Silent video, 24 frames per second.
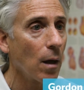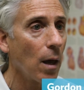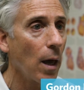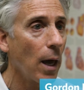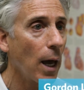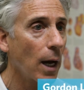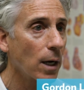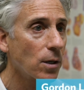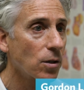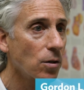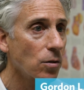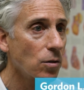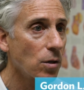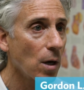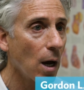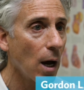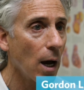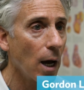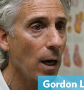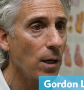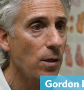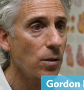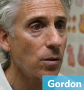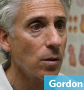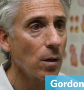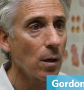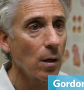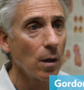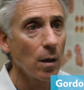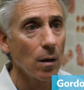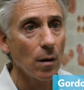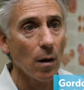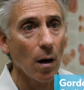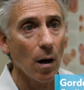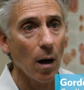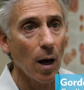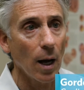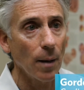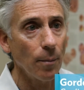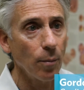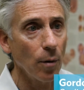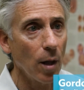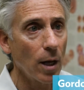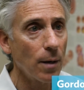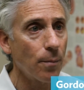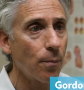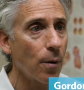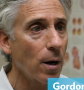exercise, high
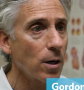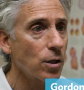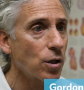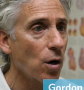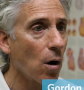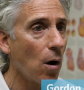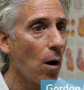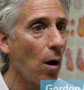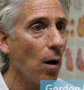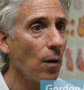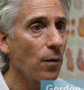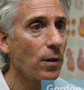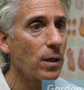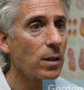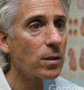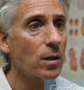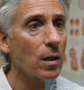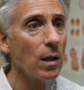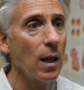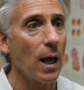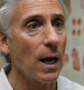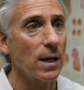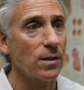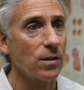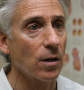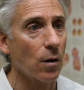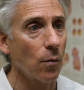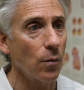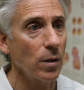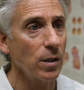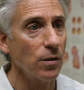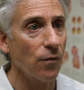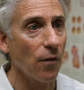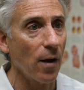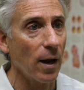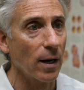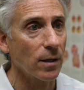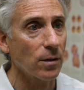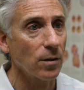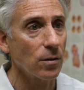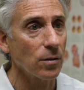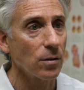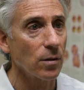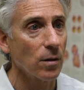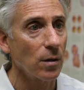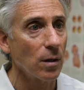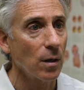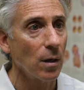blood pressure, all these classic risk factors.